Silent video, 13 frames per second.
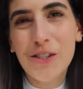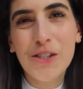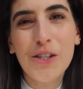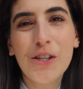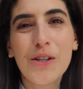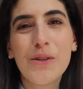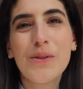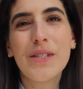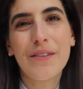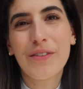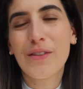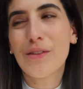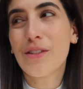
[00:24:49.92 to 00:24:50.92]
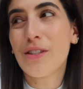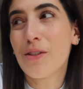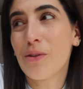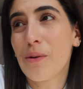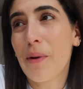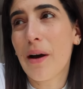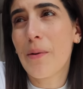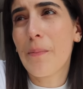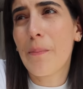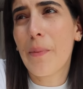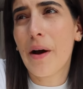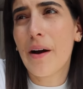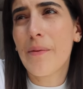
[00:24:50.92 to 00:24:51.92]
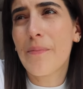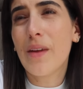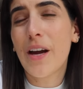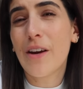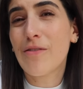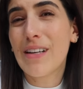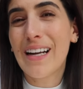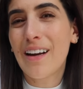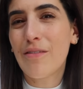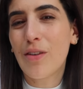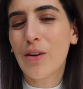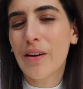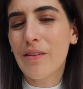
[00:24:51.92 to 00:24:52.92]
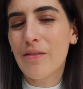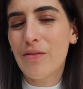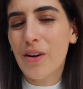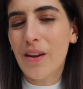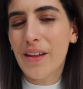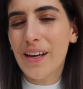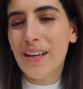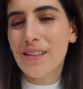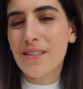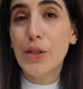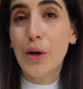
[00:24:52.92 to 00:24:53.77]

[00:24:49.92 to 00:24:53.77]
too difficult to talk about, but I don't really like vlogging in front of the kids.